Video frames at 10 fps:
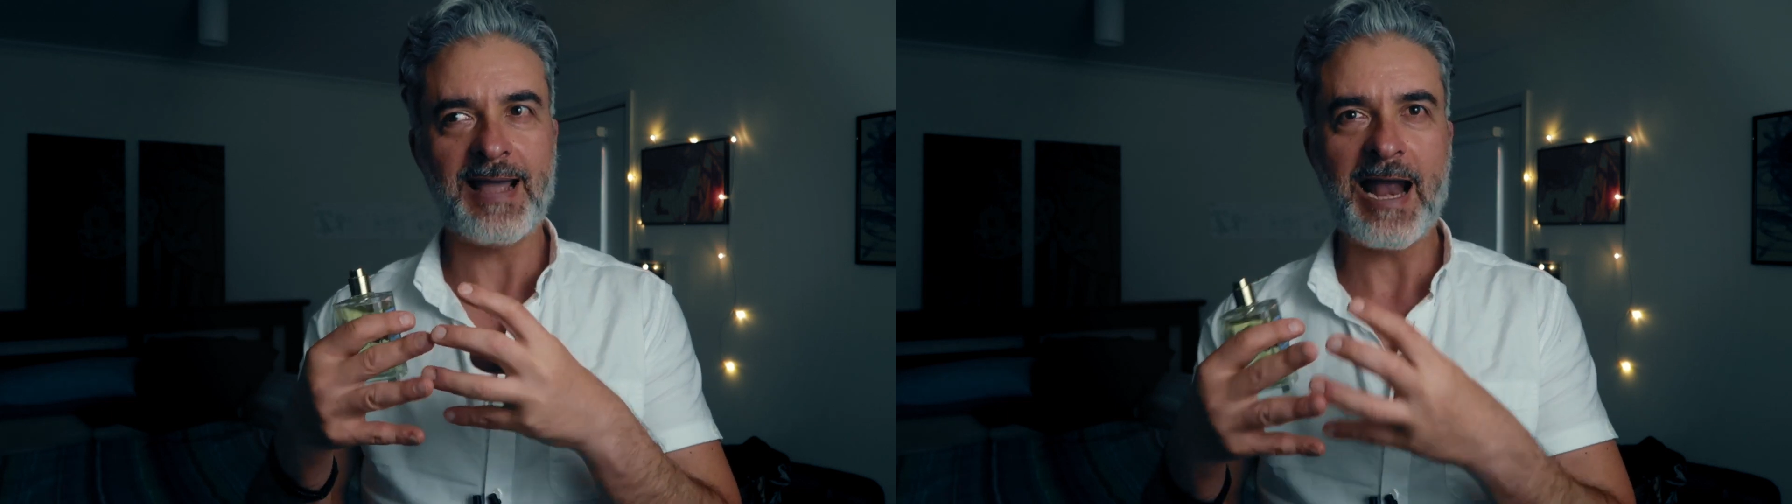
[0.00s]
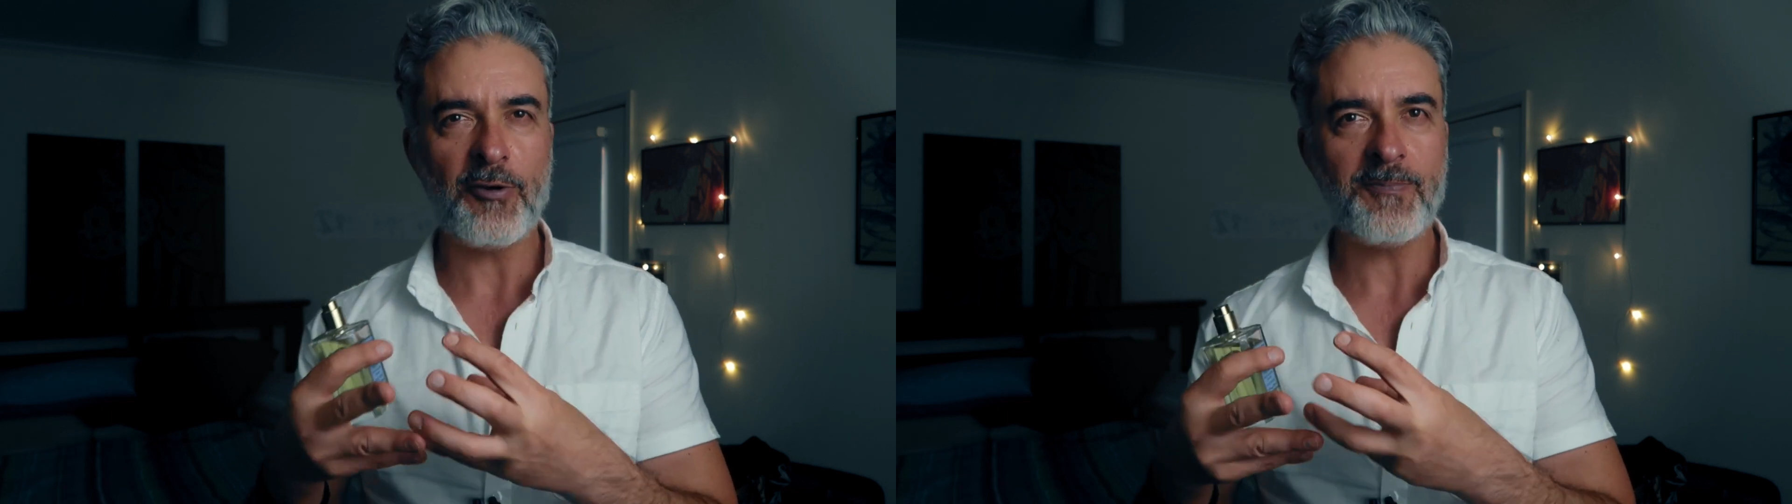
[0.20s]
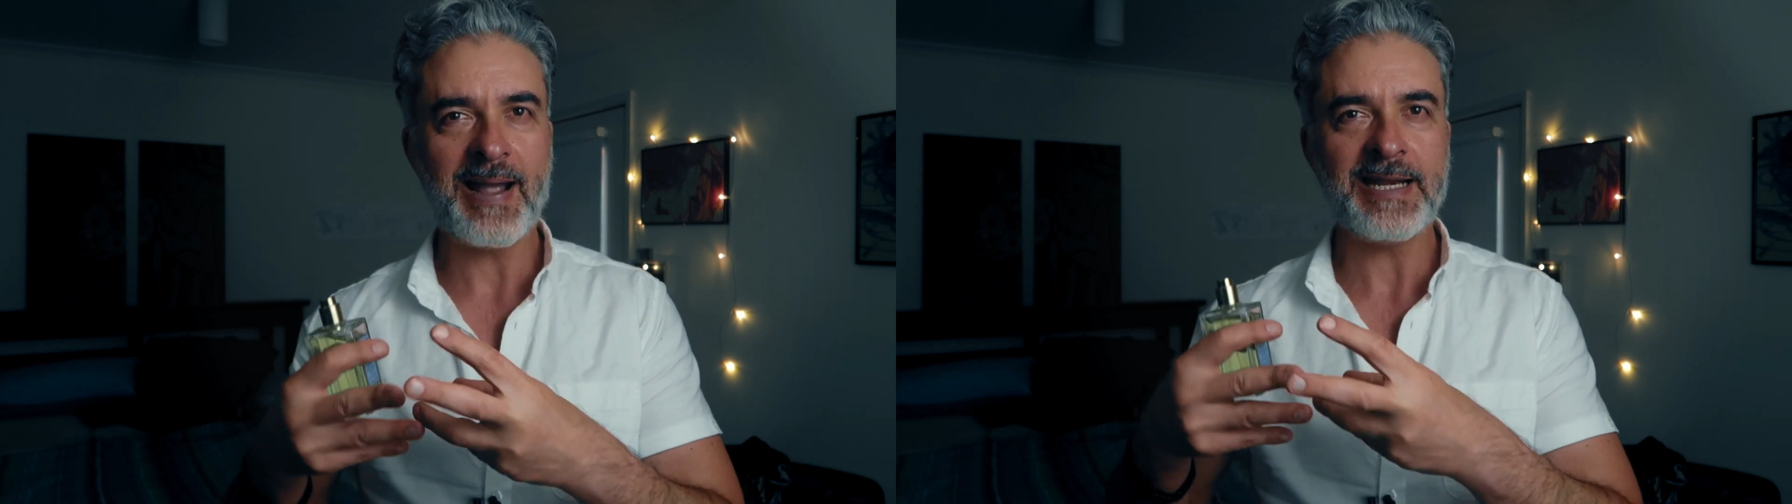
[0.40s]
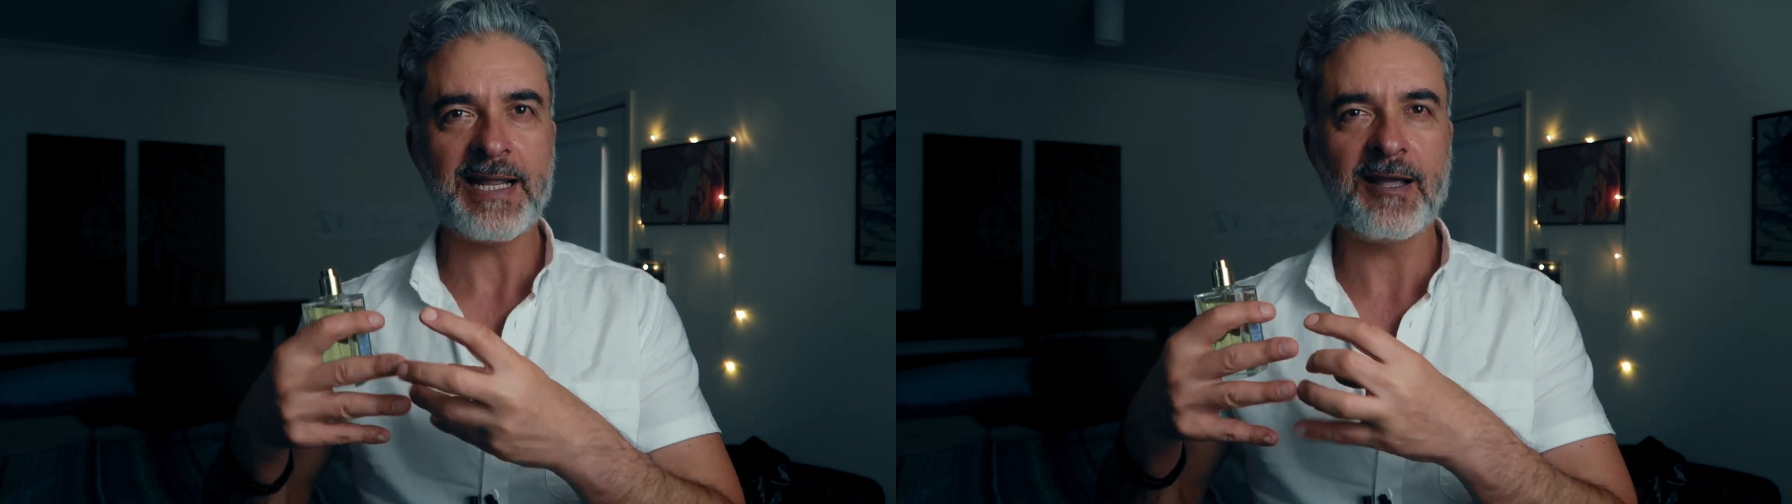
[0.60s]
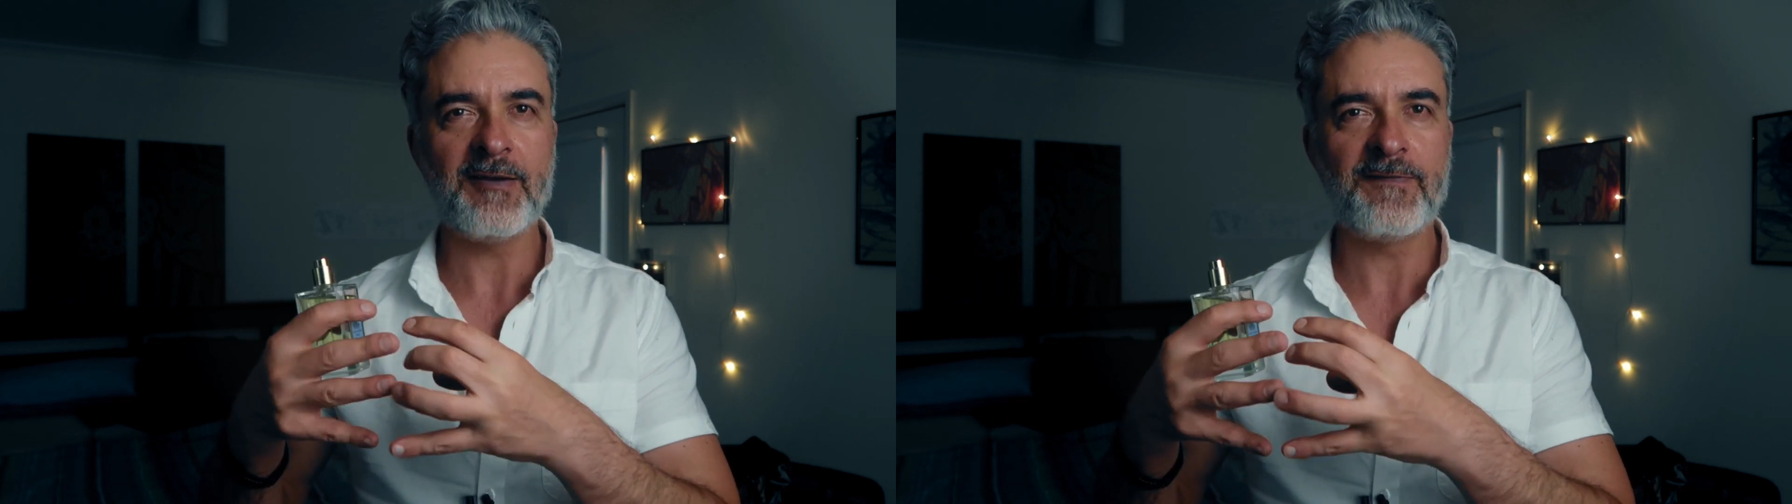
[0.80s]

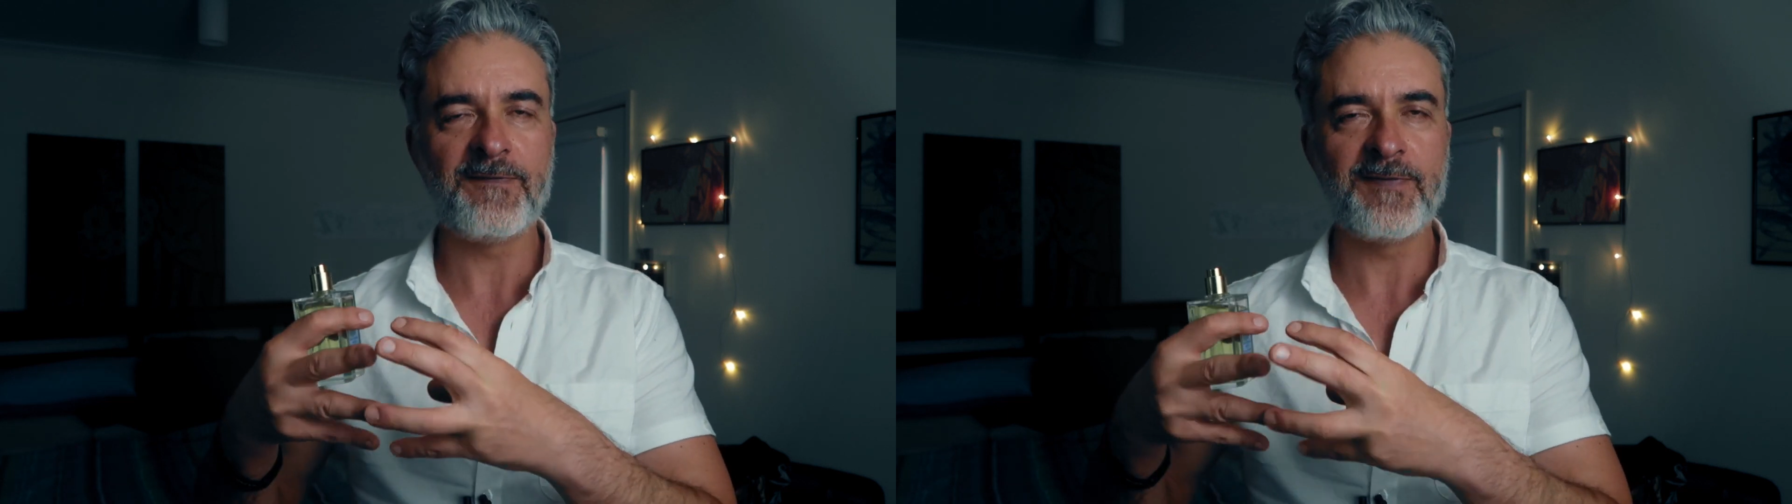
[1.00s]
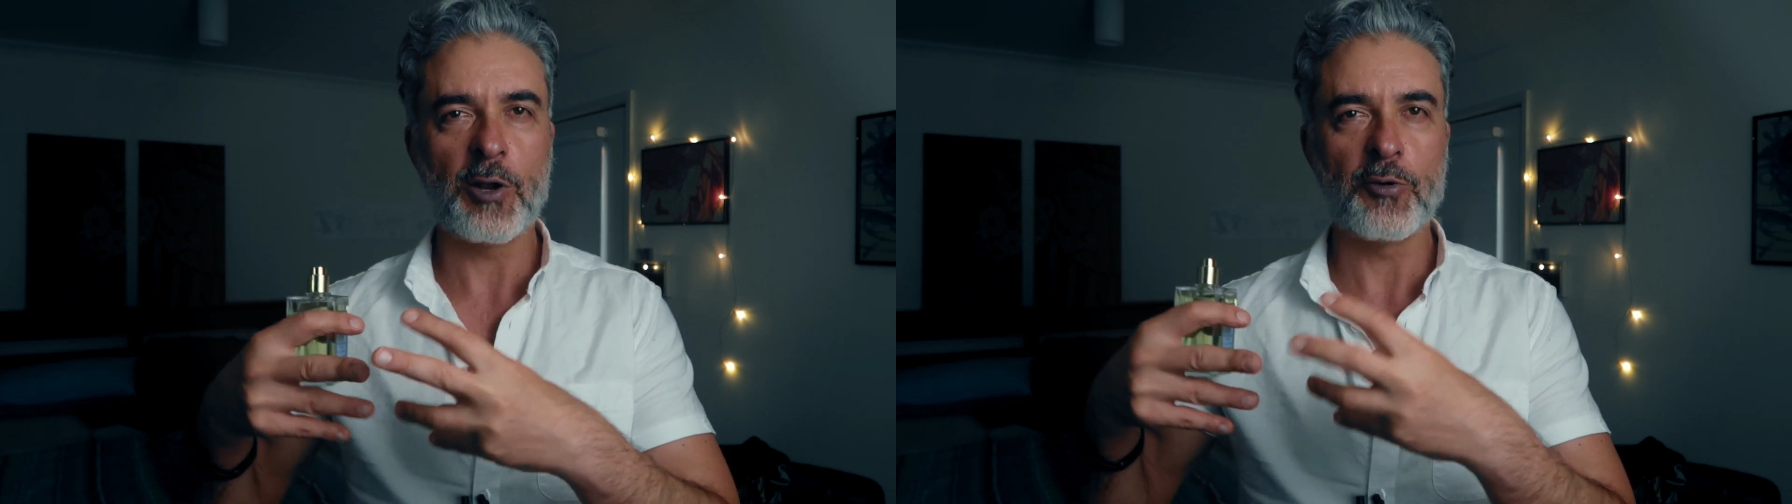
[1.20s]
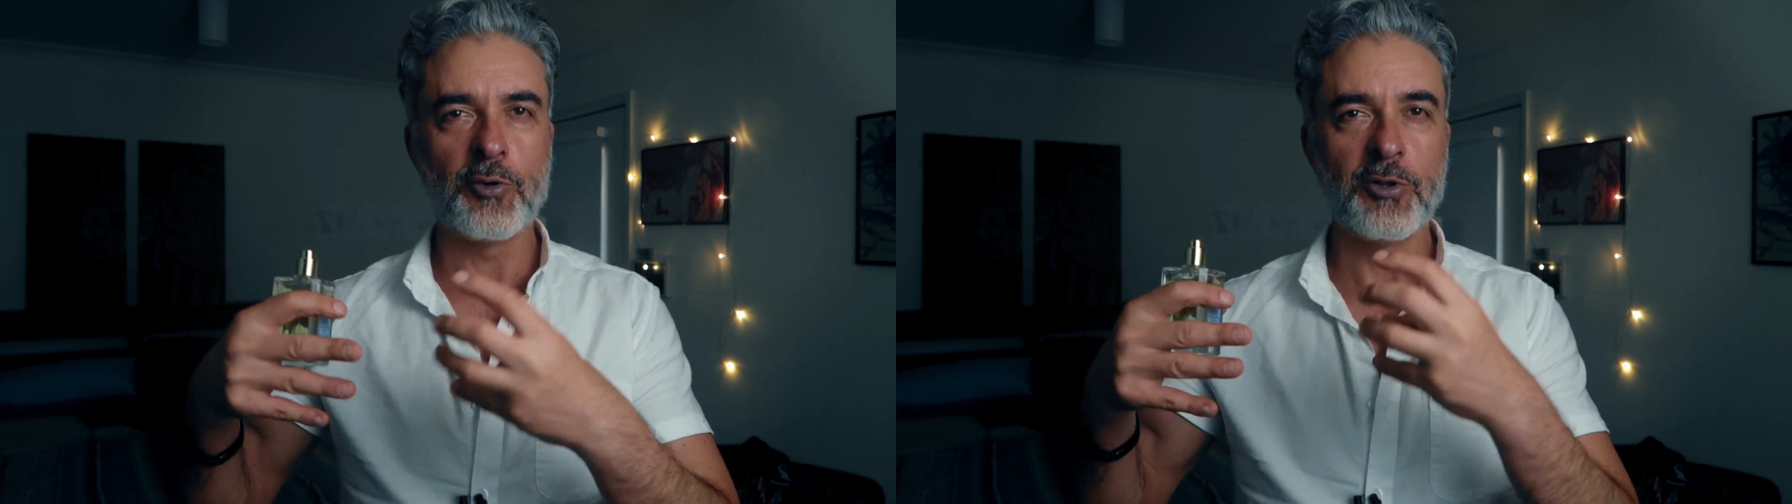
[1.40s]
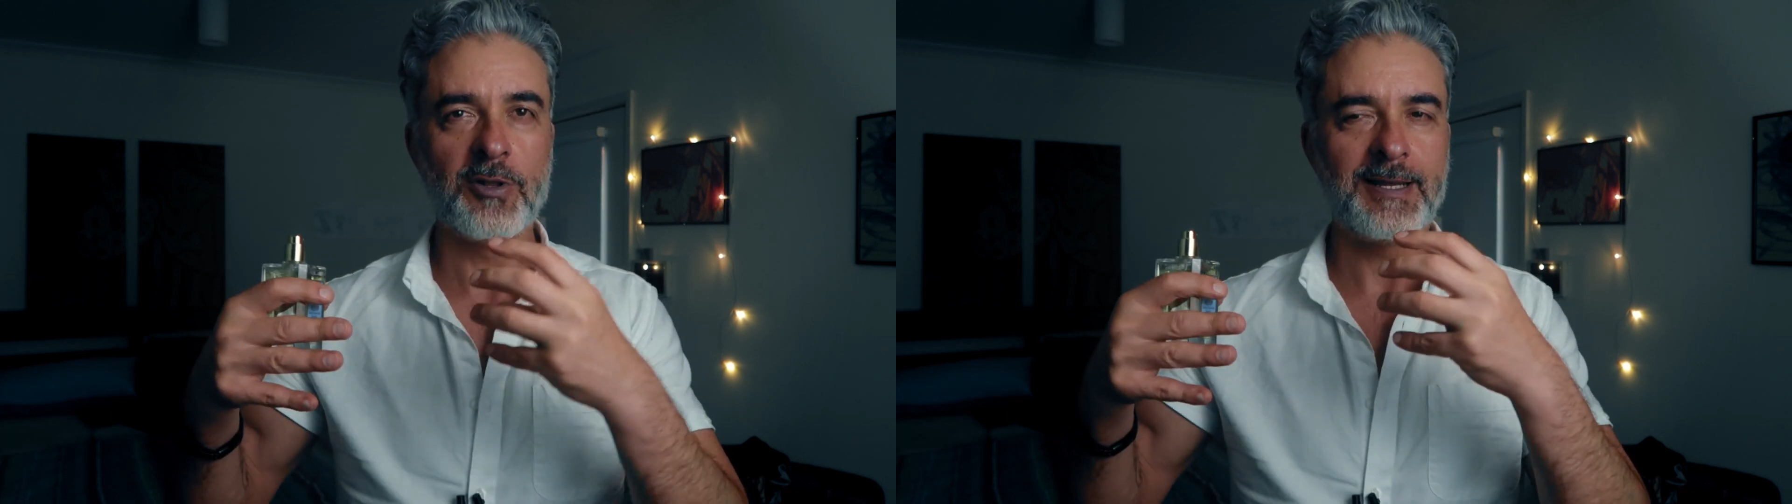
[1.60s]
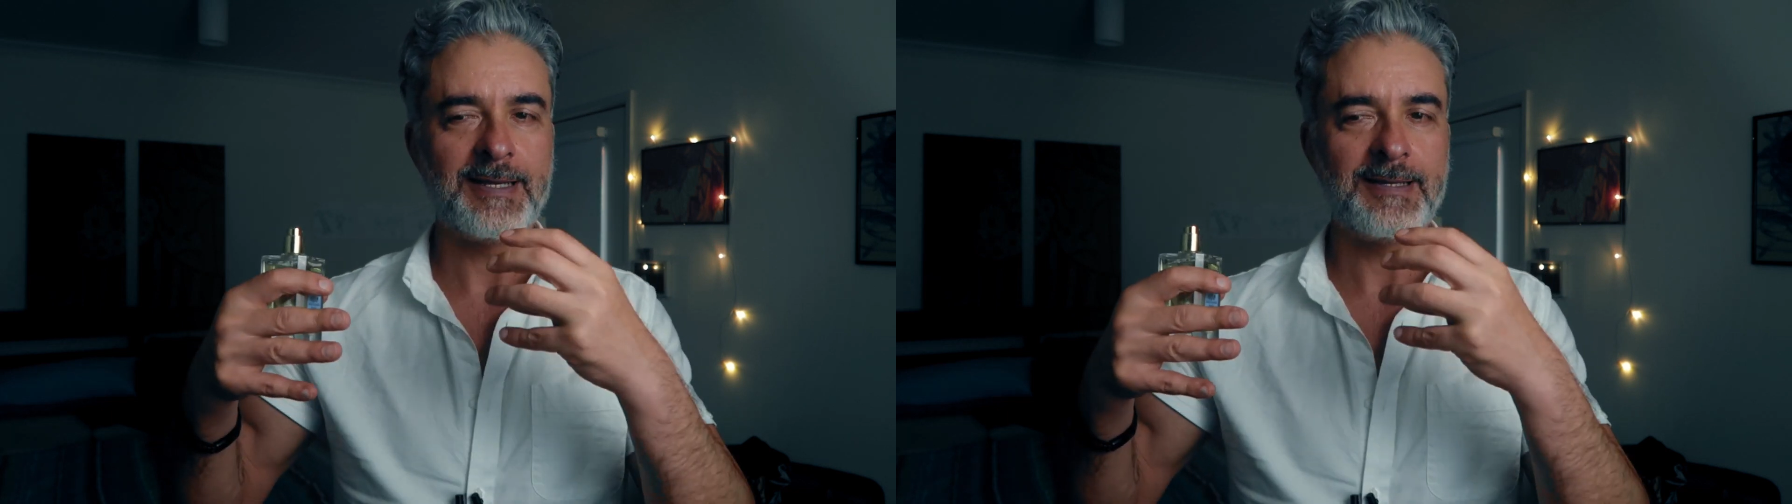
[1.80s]
aromatic,
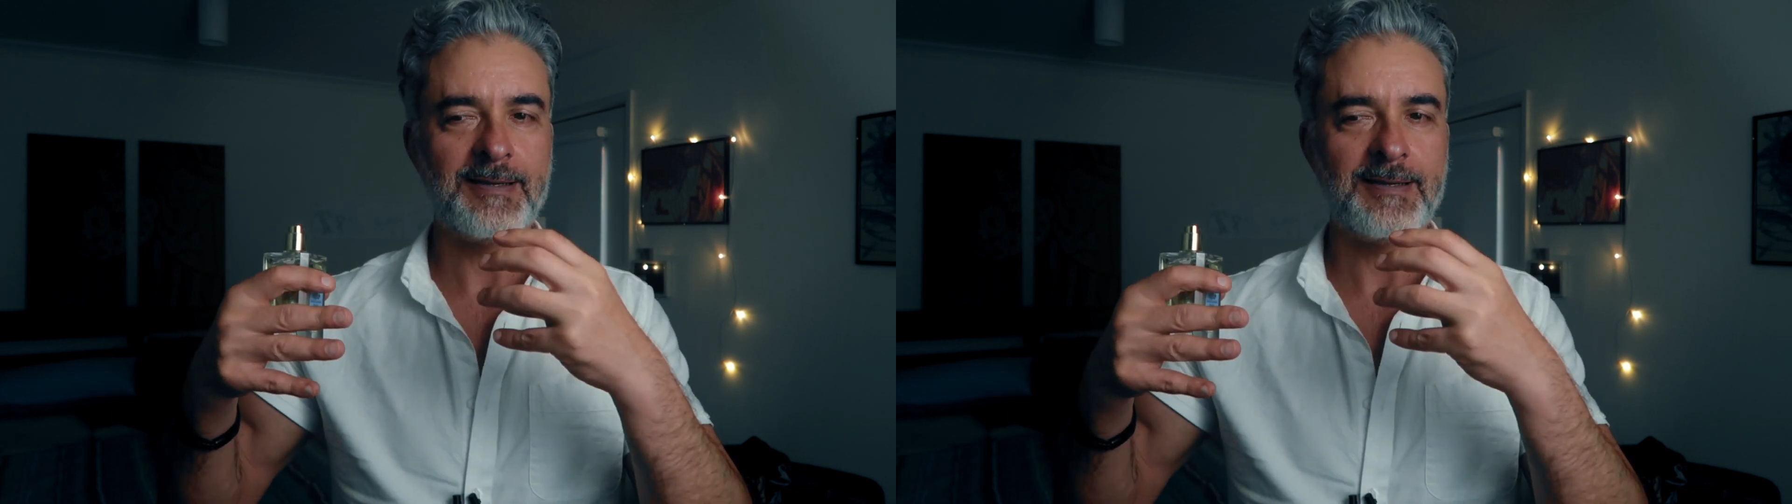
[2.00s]
floral,